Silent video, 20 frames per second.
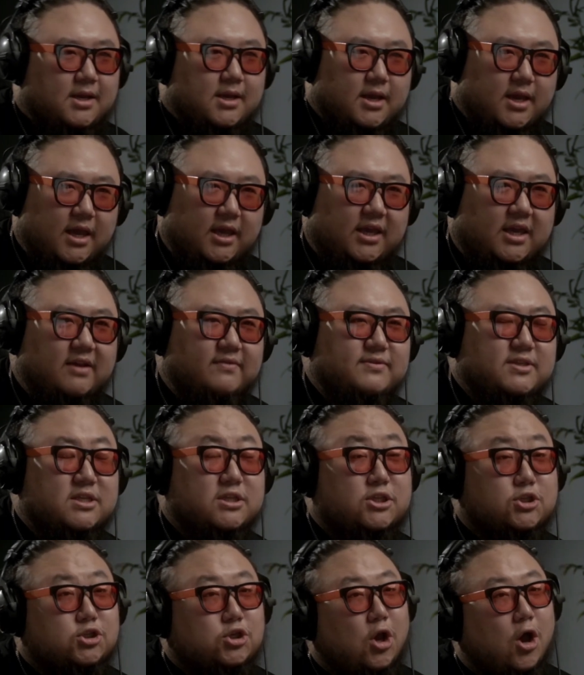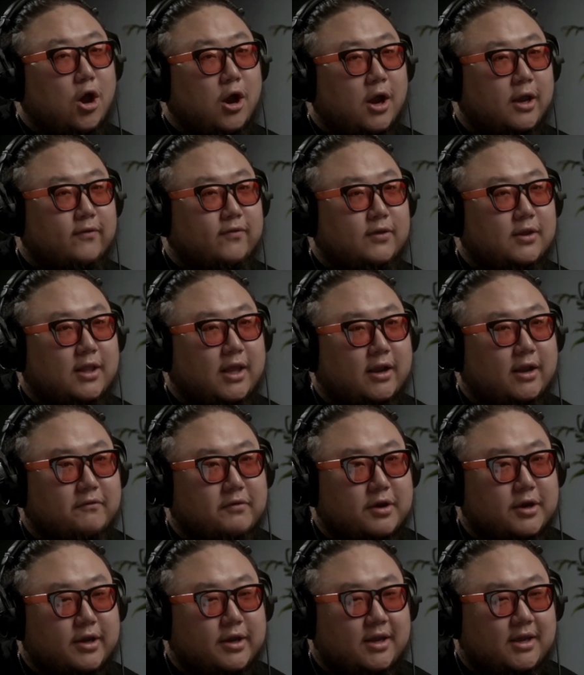It gives the song, I feel like, a
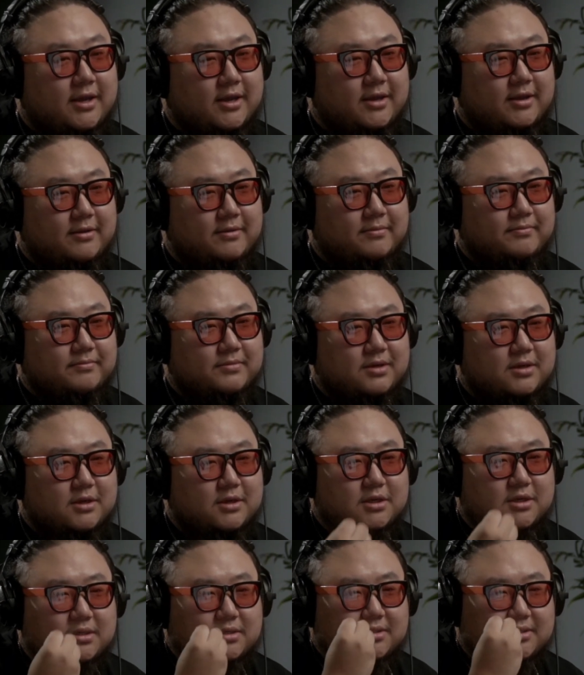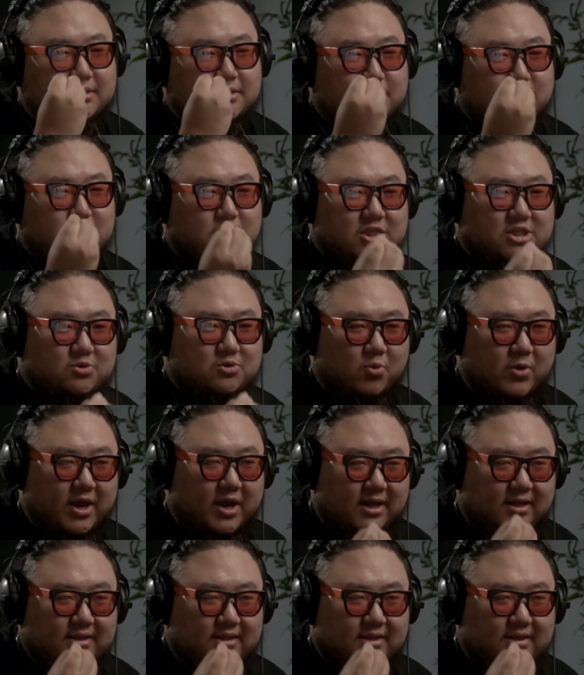very sweet